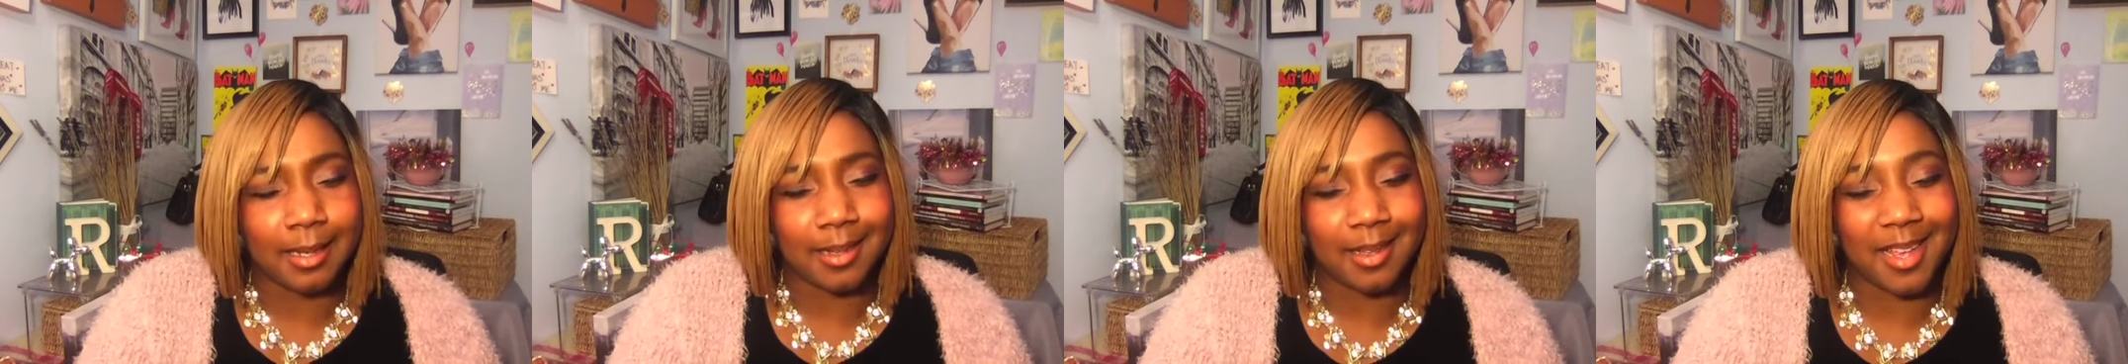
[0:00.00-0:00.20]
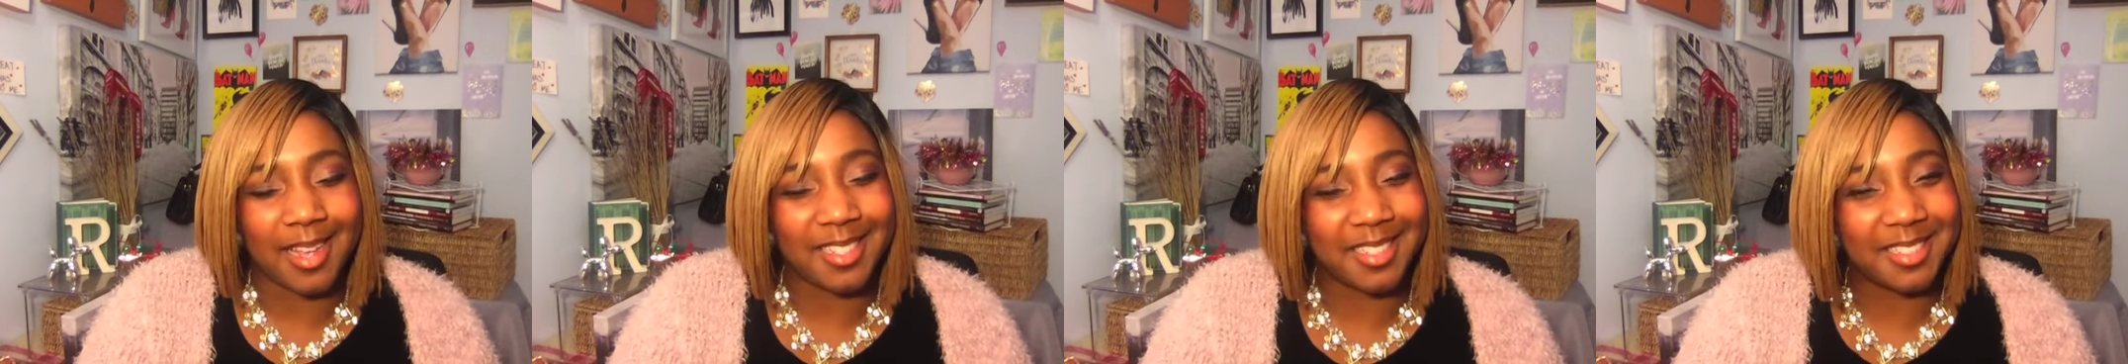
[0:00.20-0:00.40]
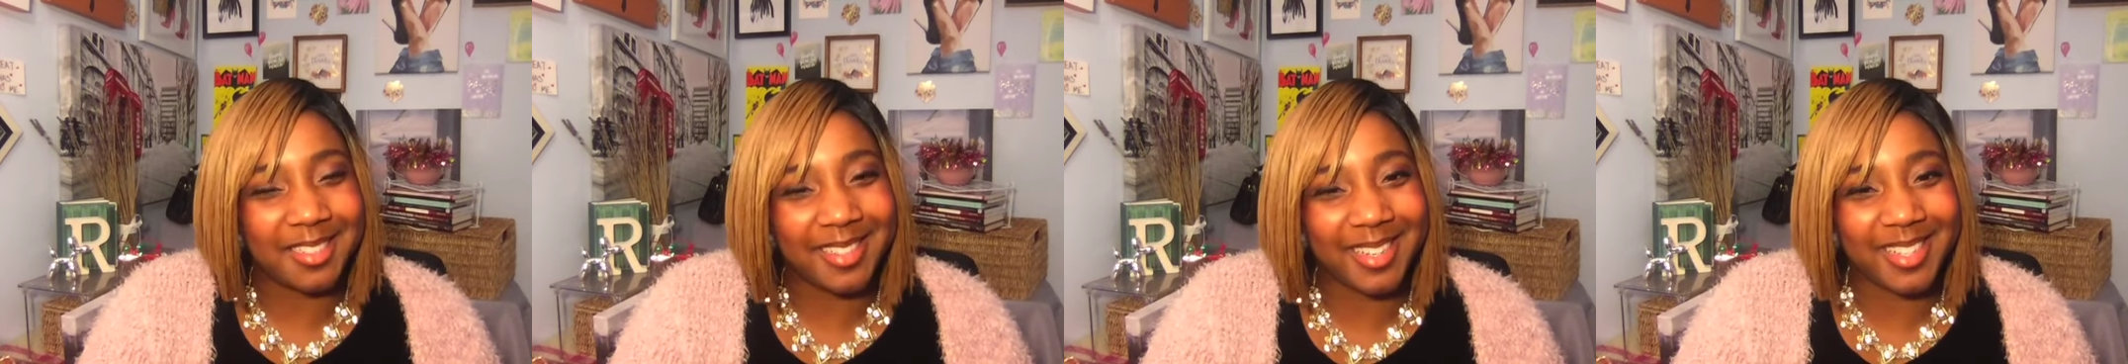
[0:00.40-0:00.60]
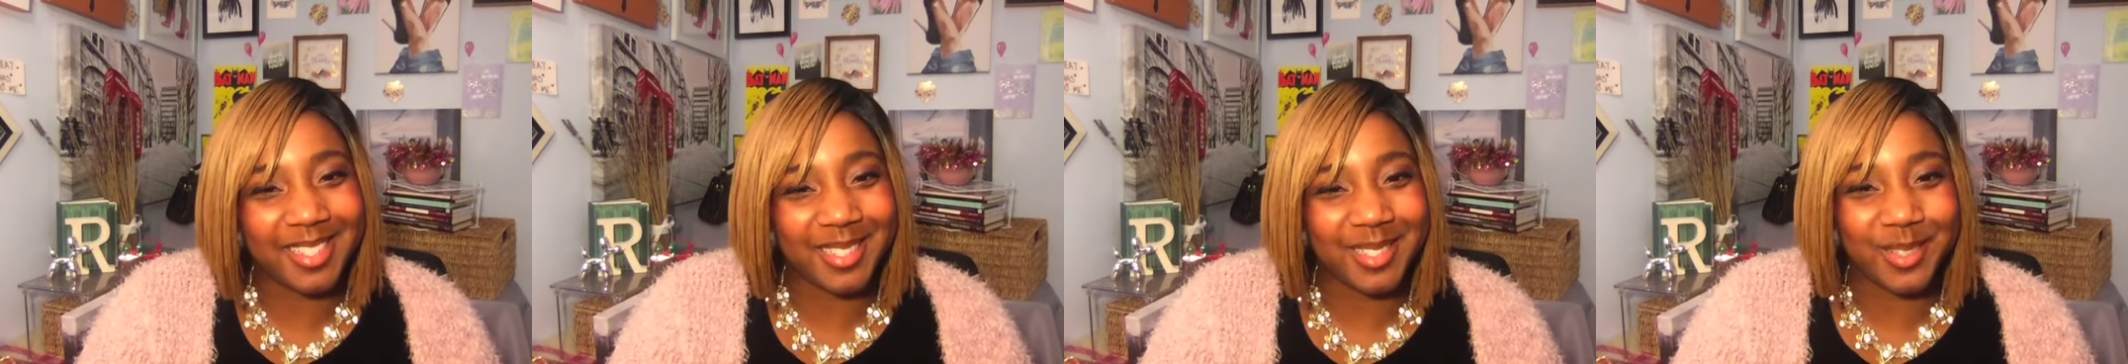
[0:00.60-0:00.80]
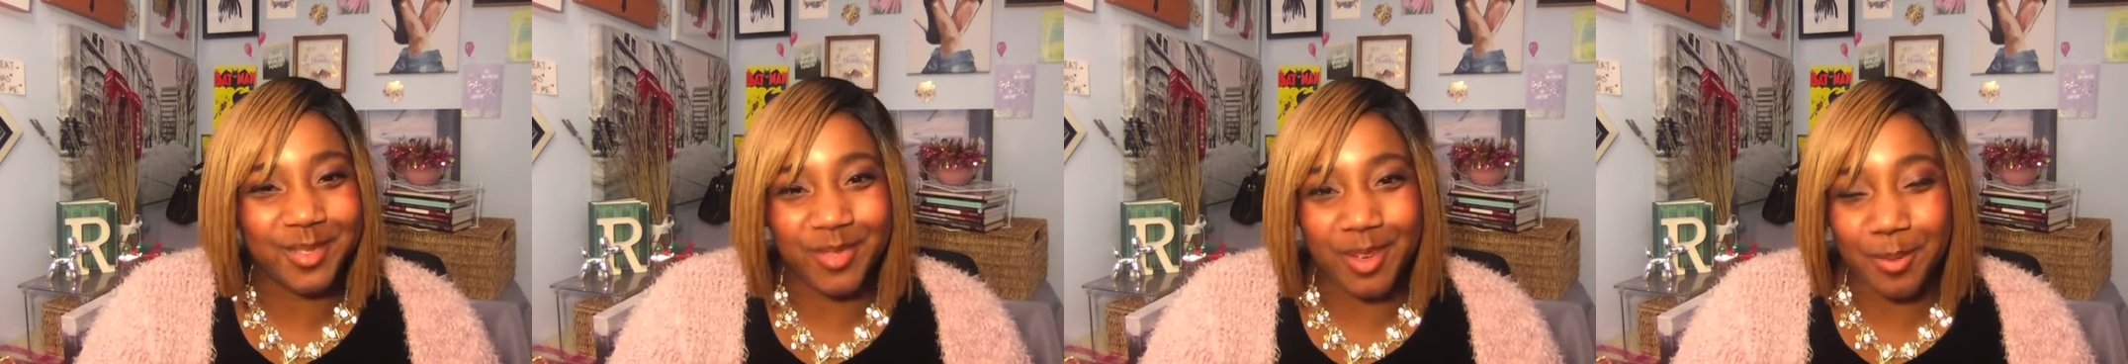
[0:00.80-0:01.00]
catchy
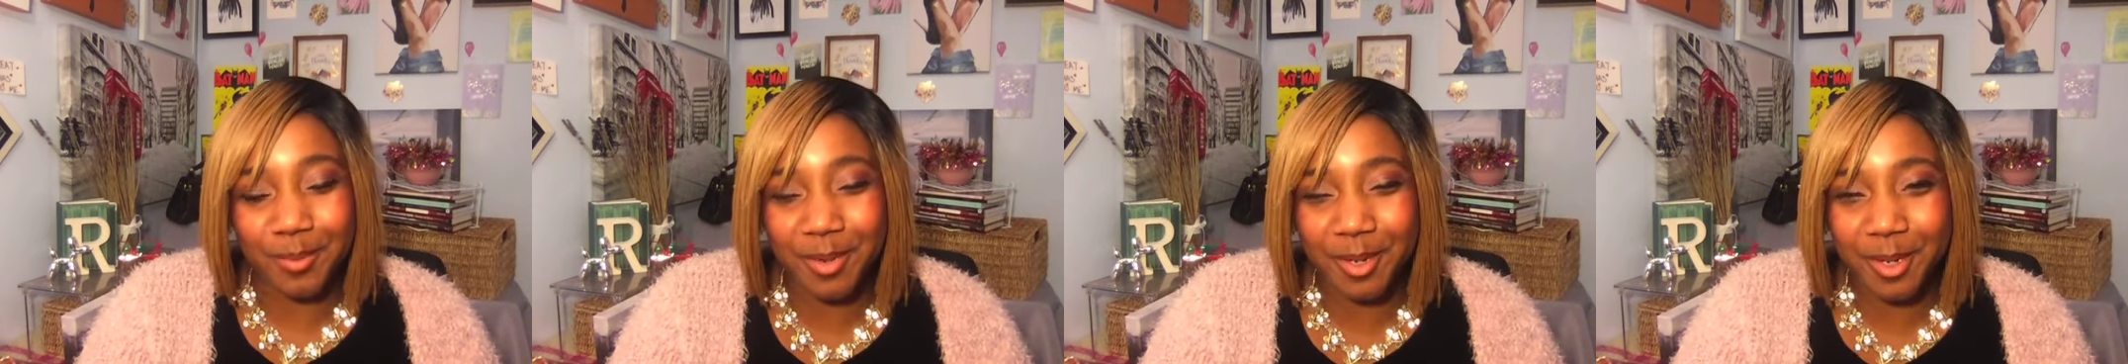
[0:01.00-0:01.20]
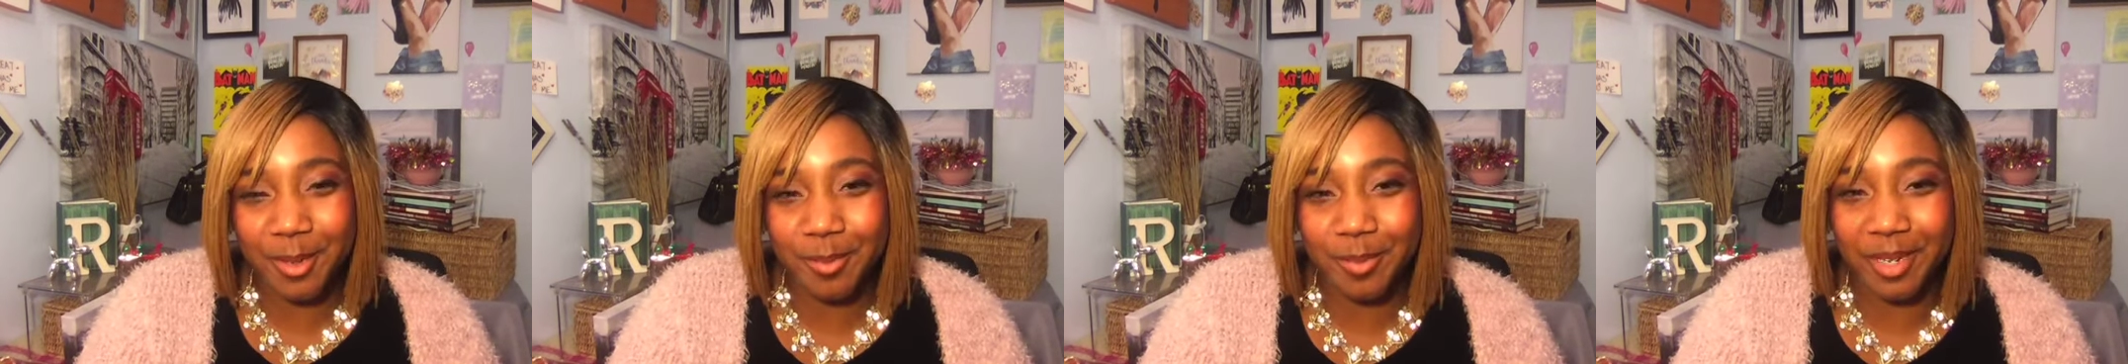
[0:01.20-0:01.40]
as November,